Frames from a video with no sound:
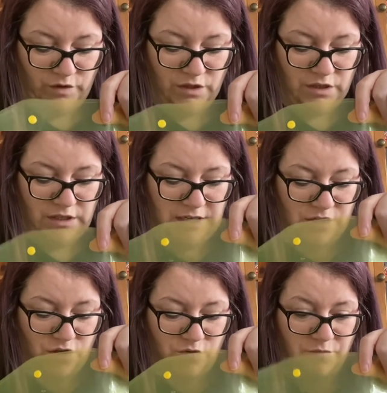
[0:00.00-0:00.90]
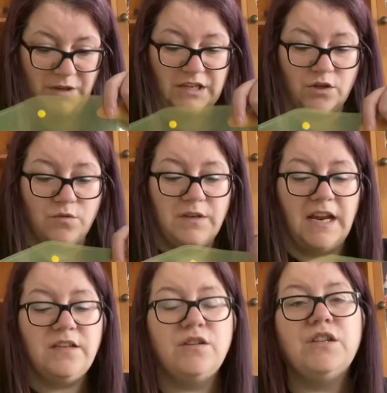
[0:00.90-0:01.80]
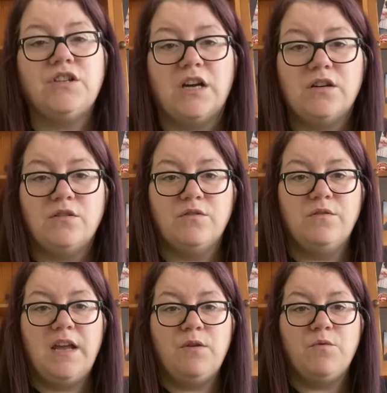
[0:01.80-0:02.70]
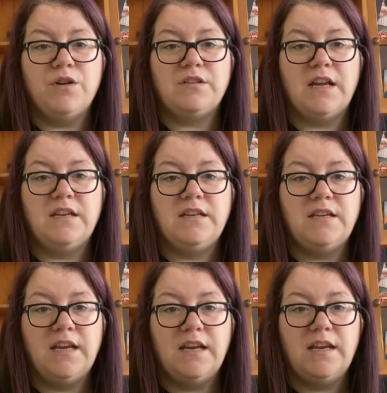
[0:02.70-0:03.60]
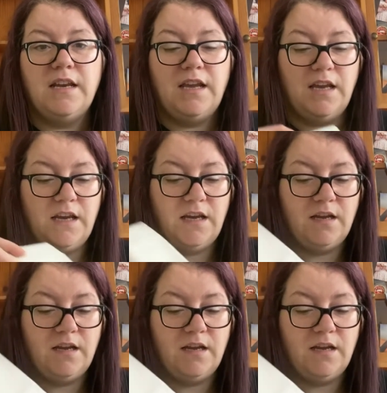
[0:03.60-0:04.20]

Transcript: but it's called Into the Jungle. It was a yearly